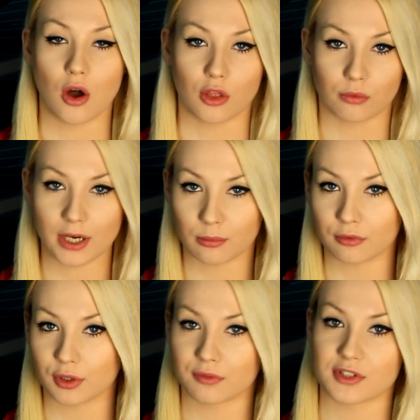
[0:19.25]
on the written
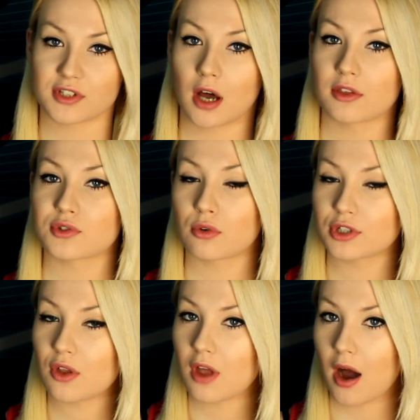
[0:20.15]
review of this card that's
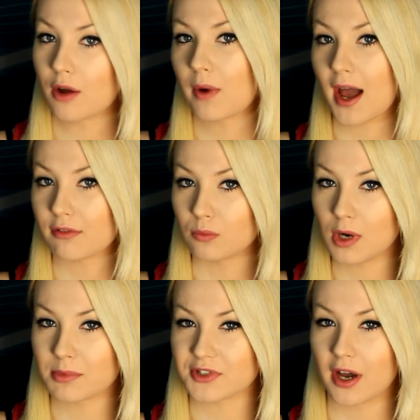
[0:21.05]
already on the Hardware Heaven
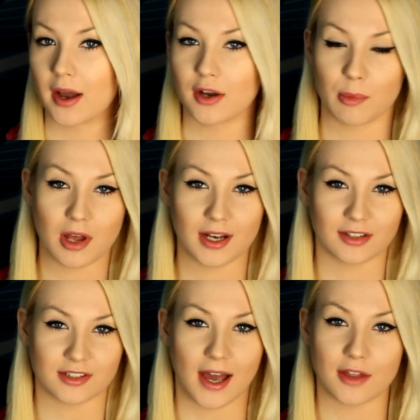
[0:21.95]
website and I'll put a
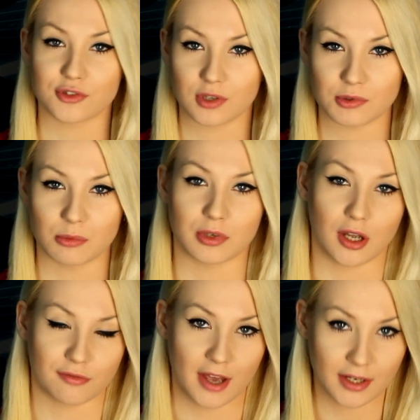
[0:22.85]
link to that in the description
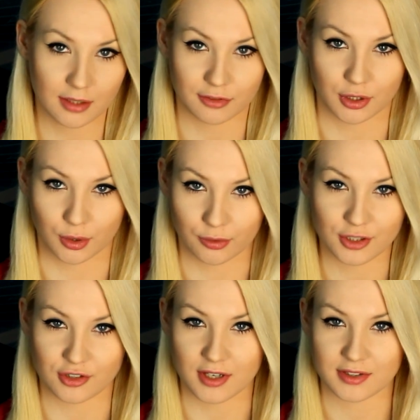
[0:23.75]
below for any of you who are
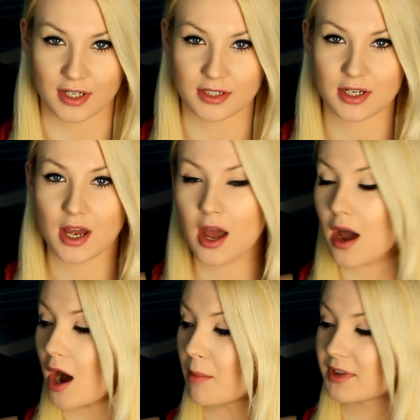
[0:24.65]
interested.
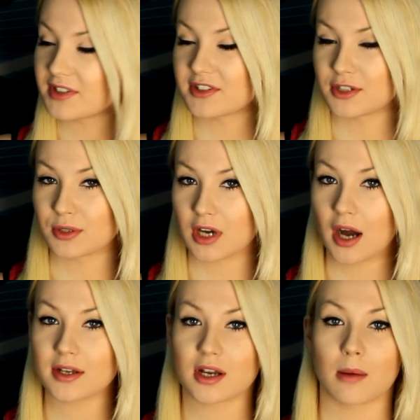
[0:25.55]
Um, but this is a new
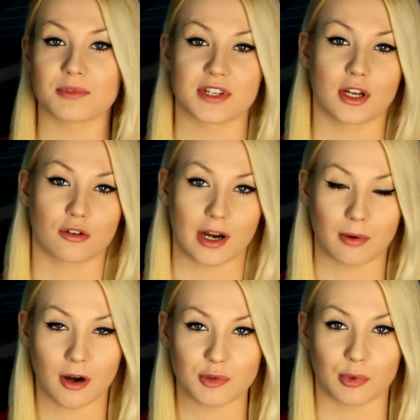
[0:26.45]
card, it comes in a great
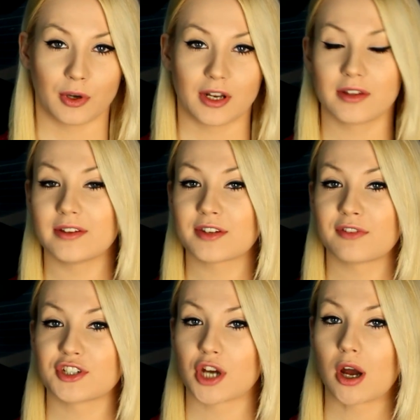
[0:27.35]
price point and in this
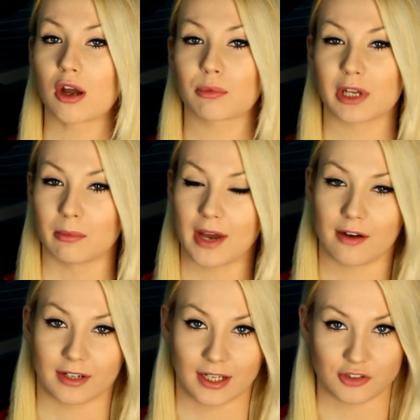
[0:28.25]
video I'm going to be
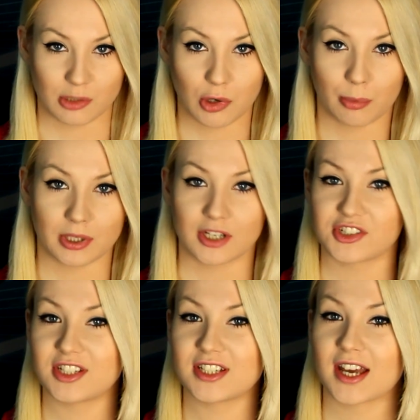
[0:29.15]
comparing it to the popular
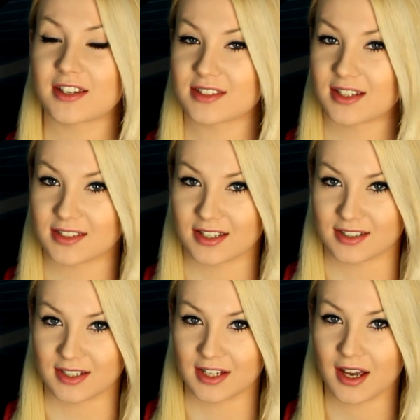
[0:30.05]
GTX
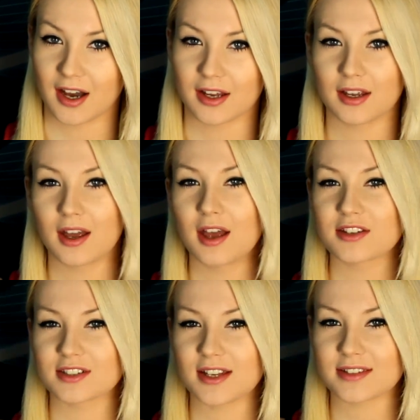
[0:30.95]
660 Ti.
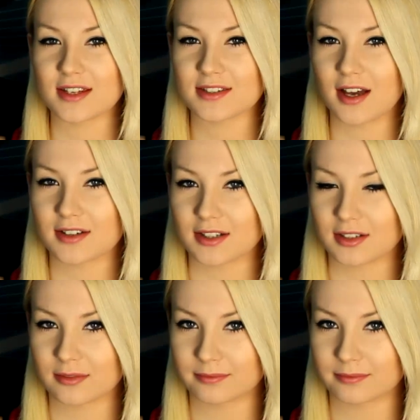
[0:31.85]
So let's get started.